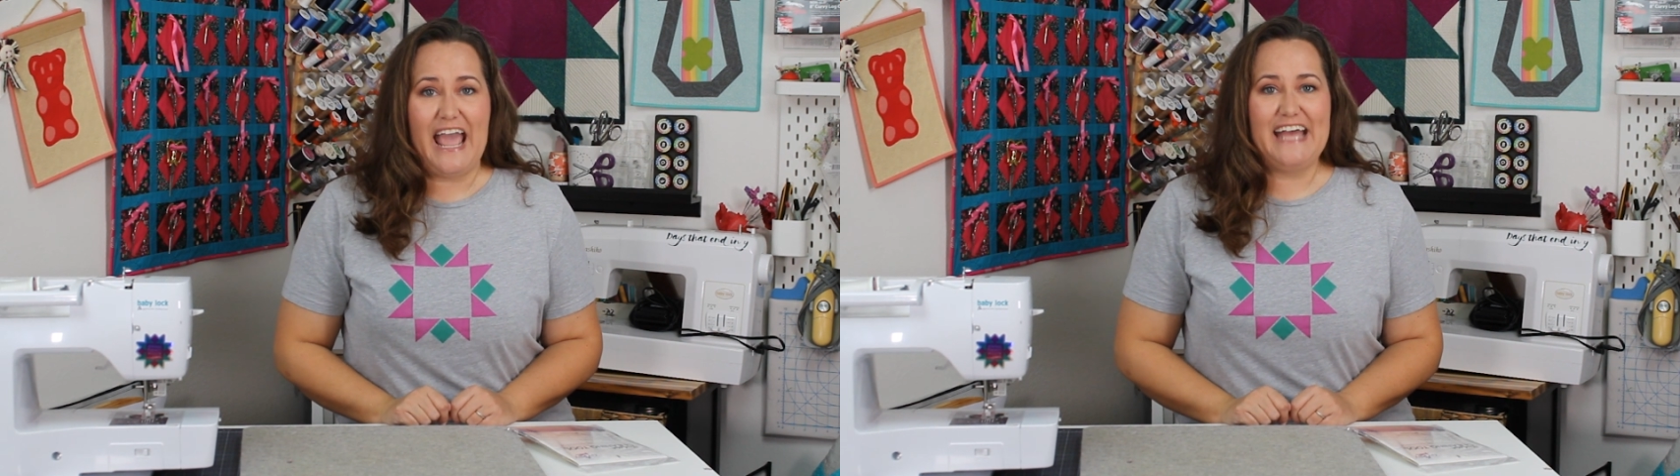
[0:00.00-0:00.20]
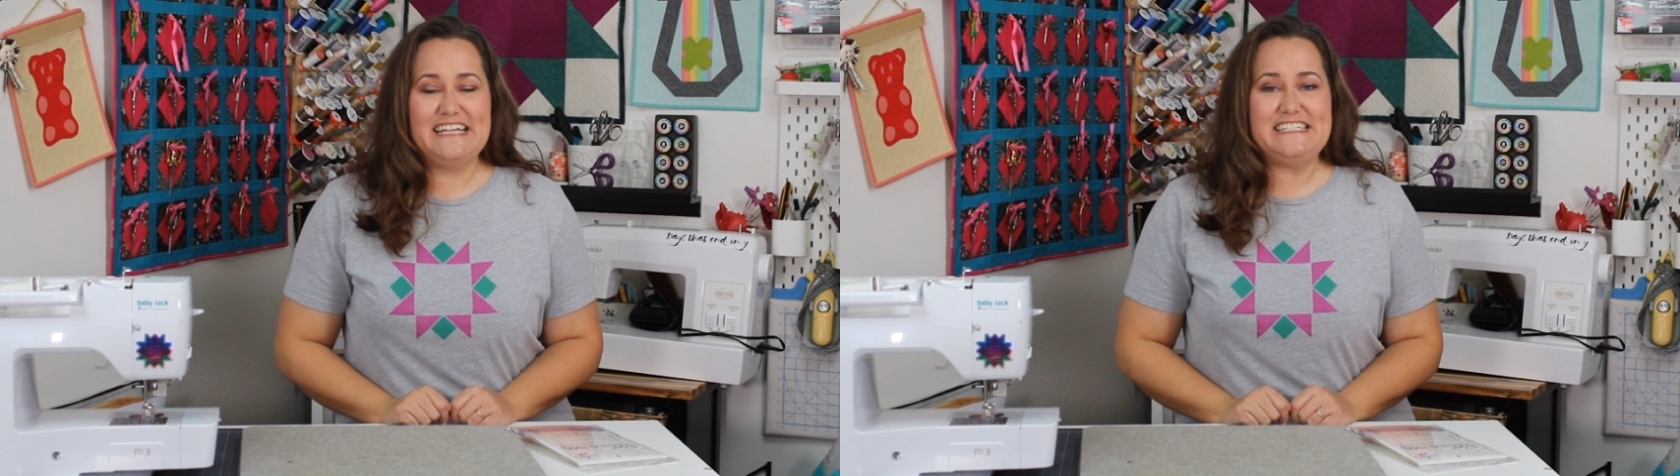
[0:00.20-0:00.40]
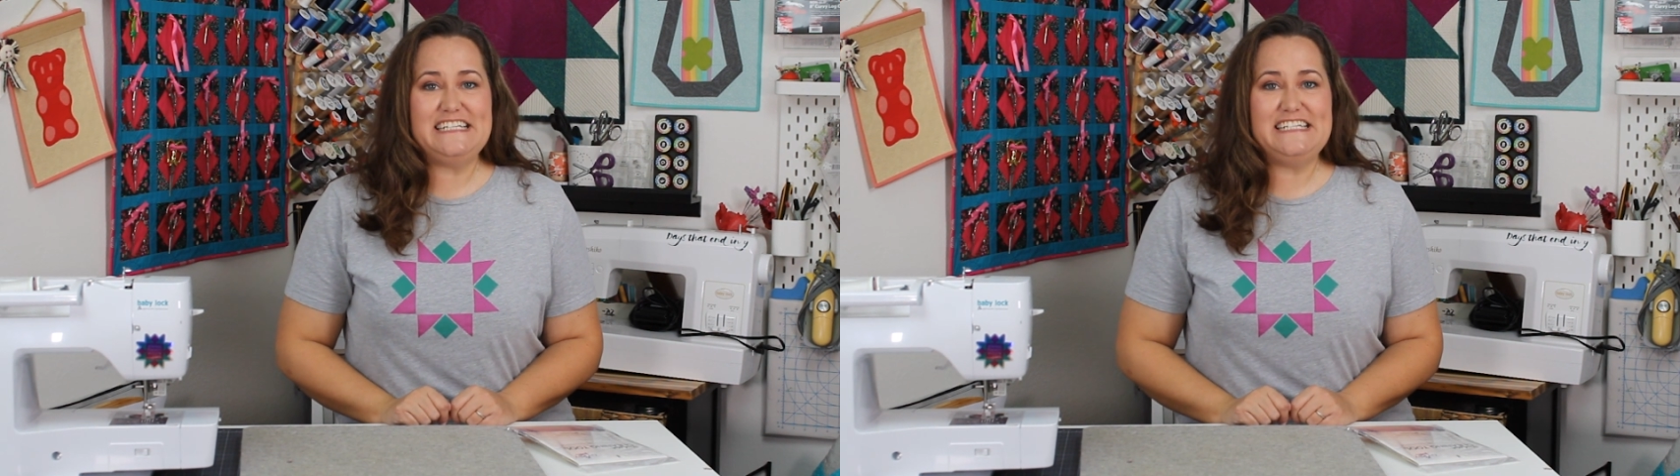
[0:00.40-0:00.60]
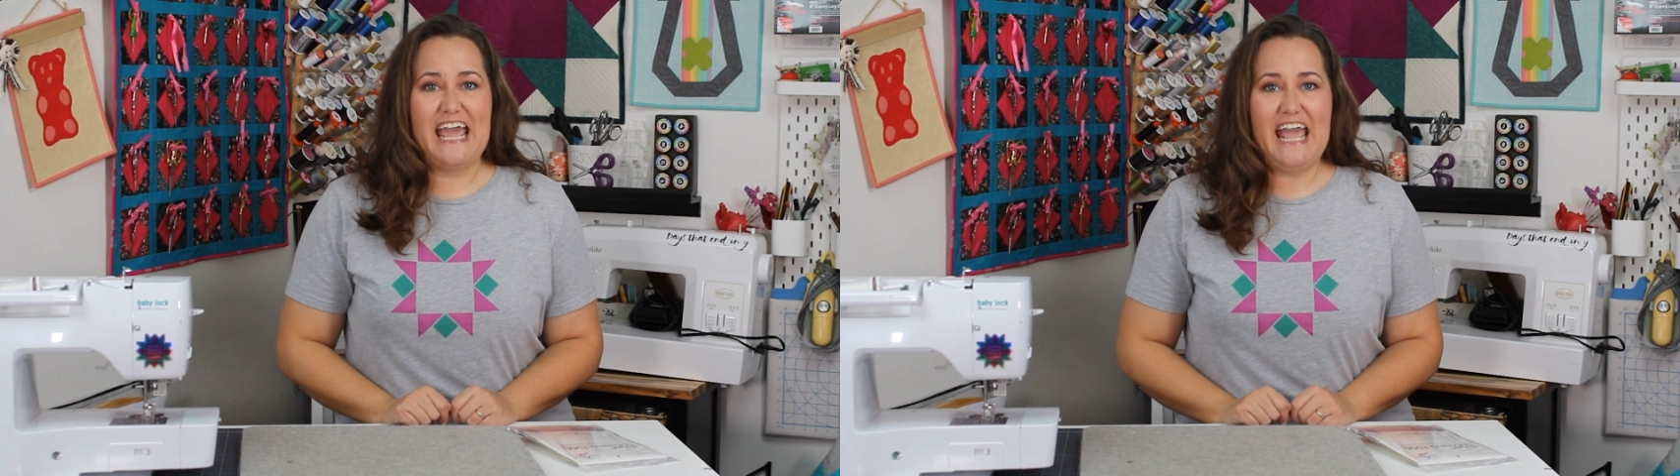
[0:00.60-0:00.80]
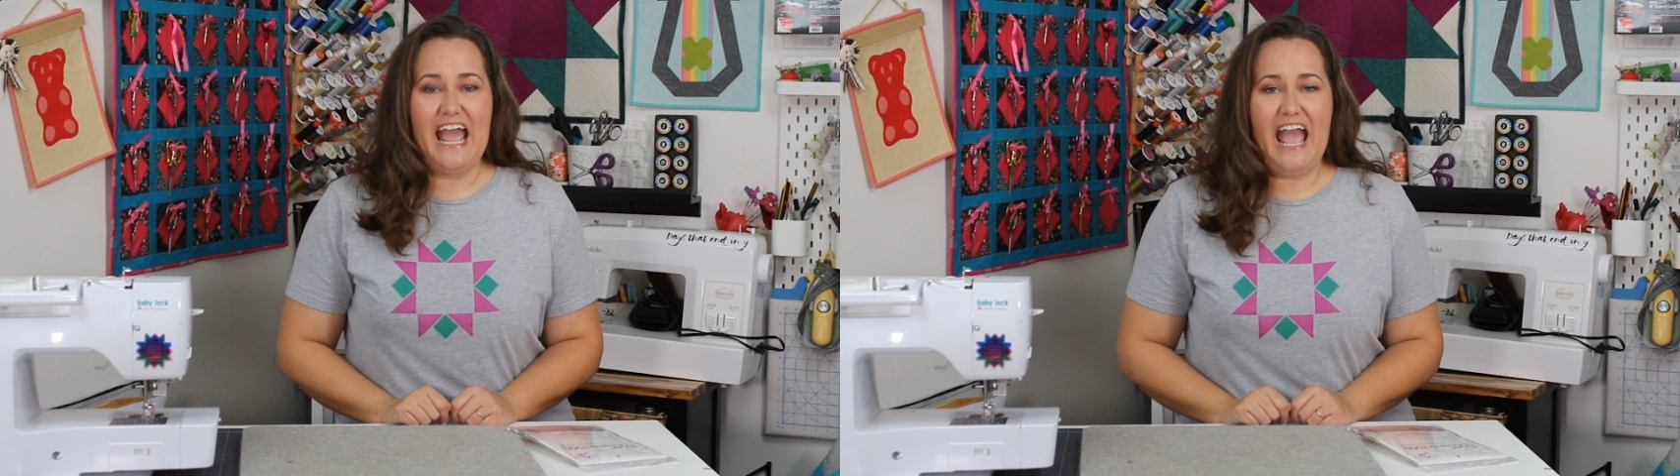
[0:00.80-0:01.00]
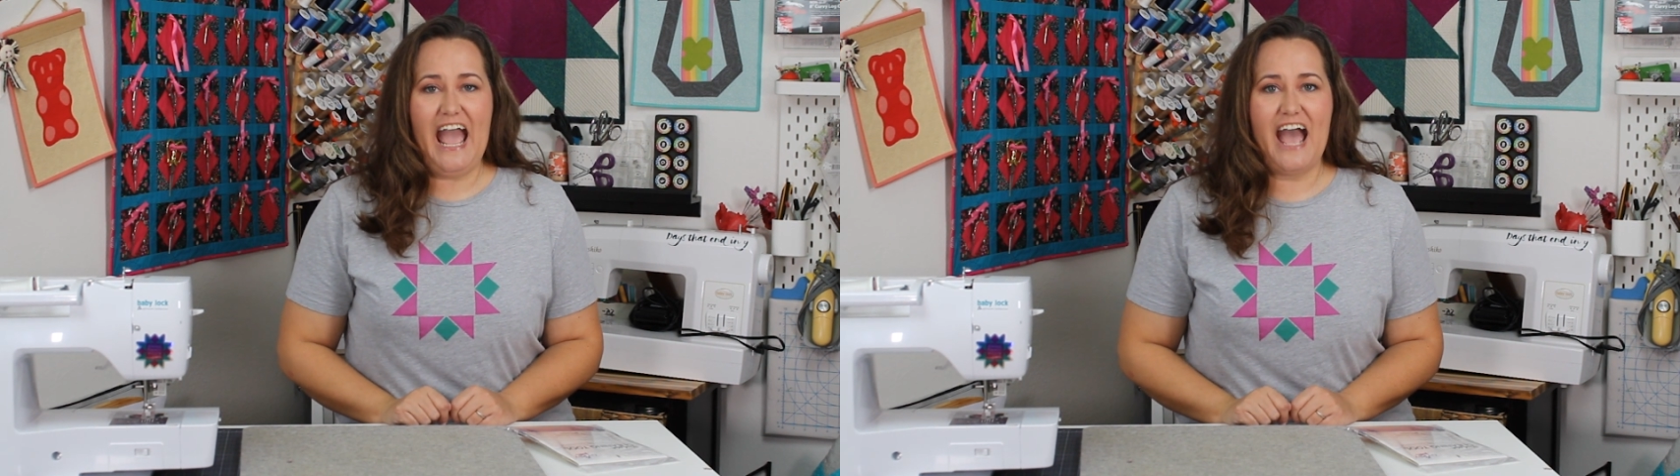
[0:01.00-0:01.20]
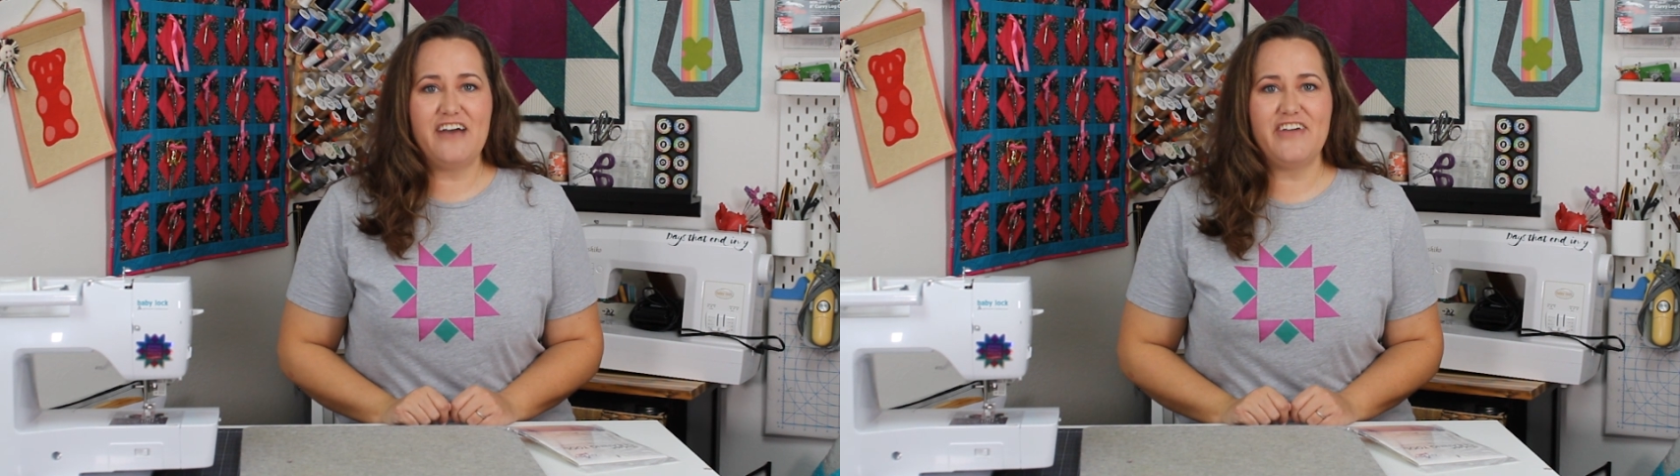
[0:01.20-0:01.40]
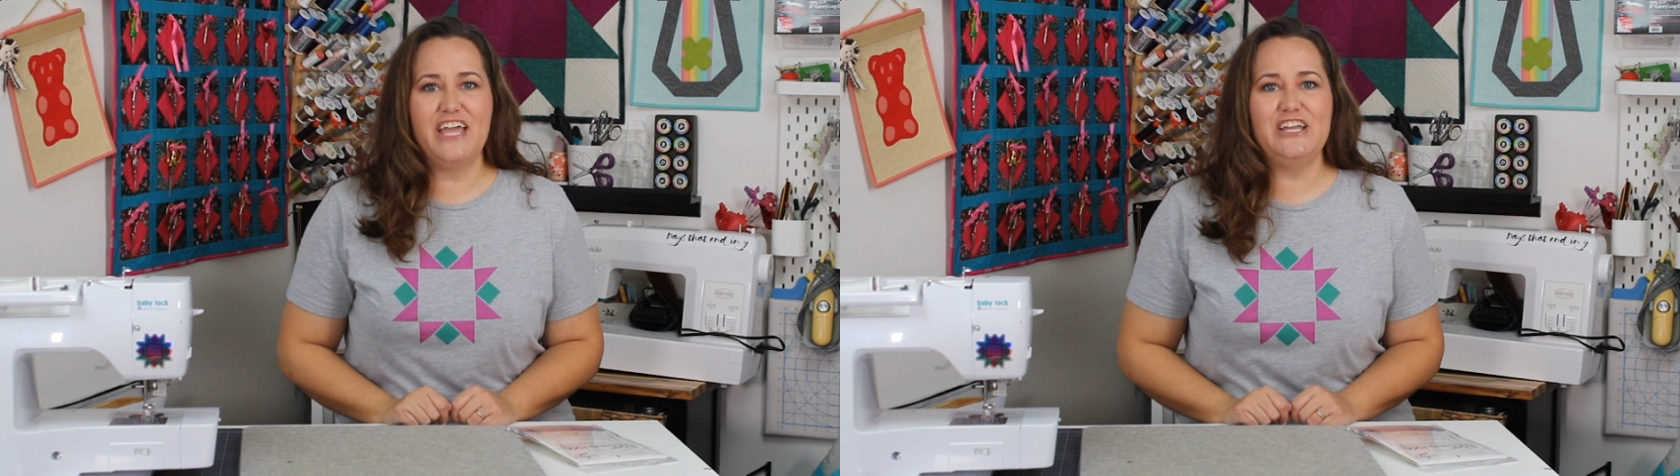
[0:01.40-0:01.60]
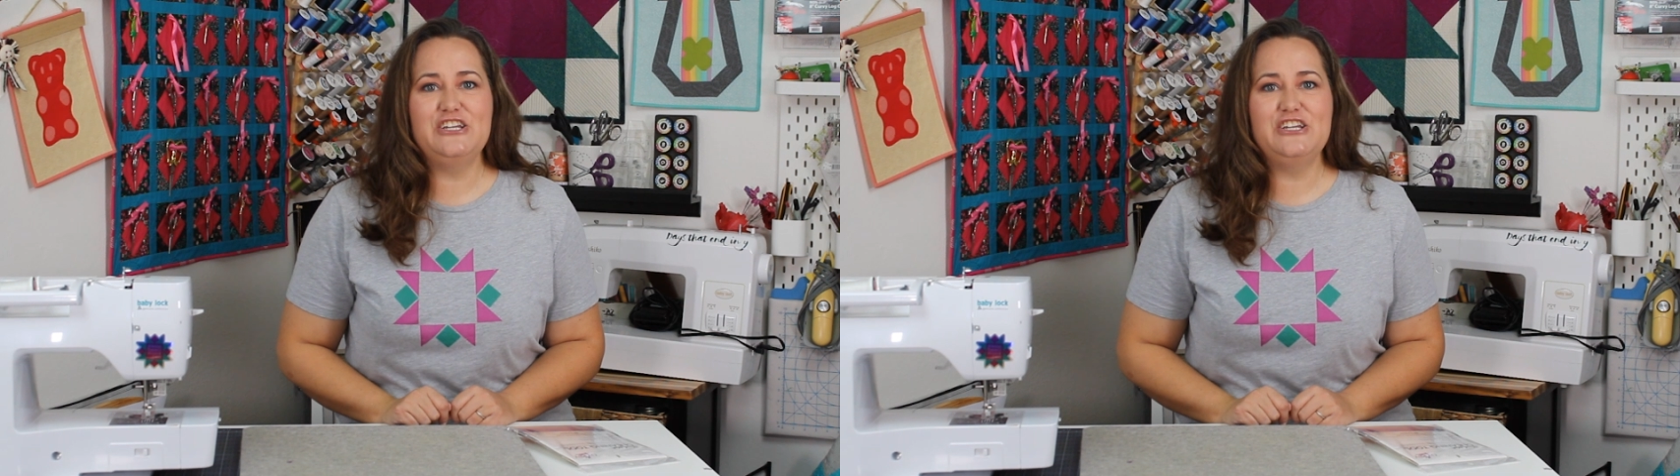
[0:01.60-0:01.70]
and today I have a